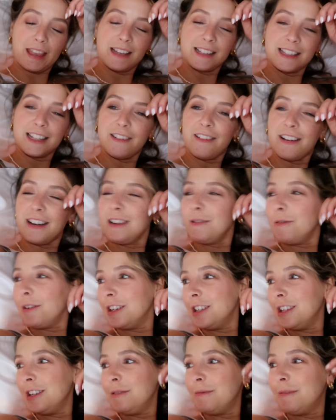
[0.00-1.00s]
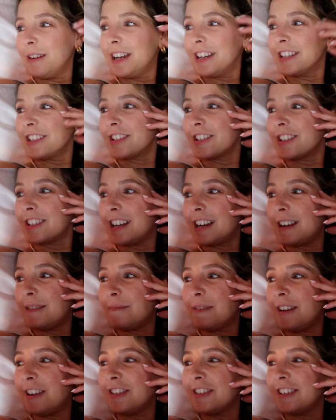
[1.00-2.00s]
Is there anyone you wish still
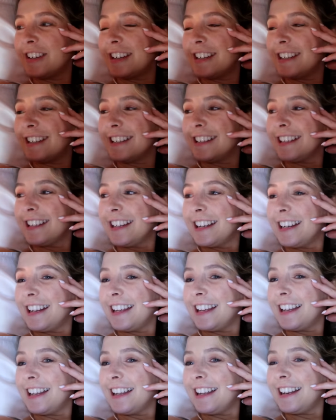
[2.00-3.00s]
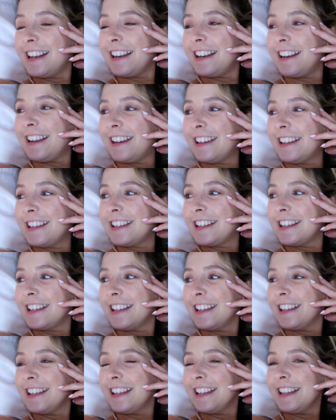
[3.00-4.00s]
uploaded, like
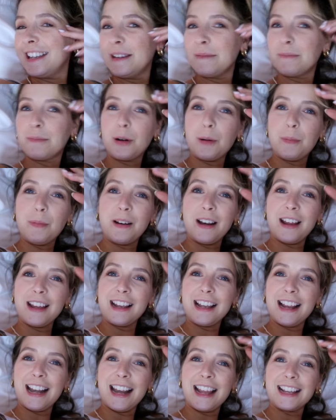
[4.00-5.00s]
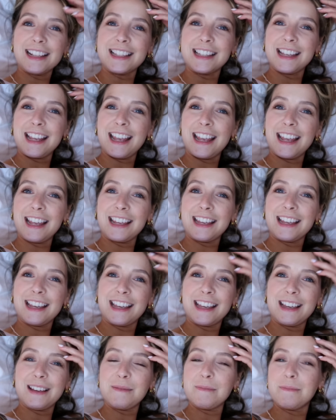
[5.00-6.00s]
proper, like classic
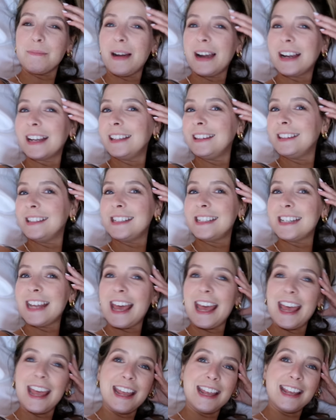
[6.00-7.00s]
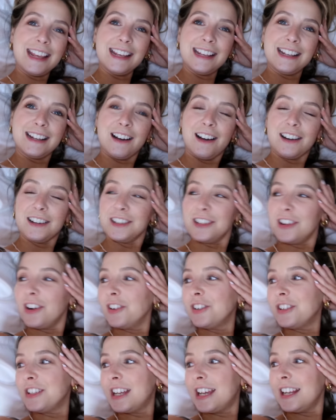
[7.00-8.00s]
back in the day kind of
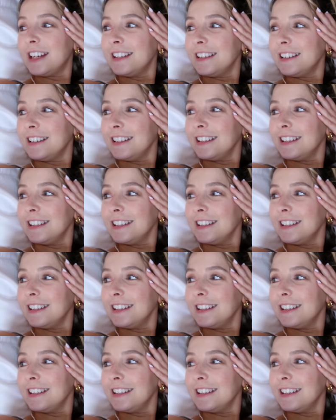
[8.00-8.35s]
content?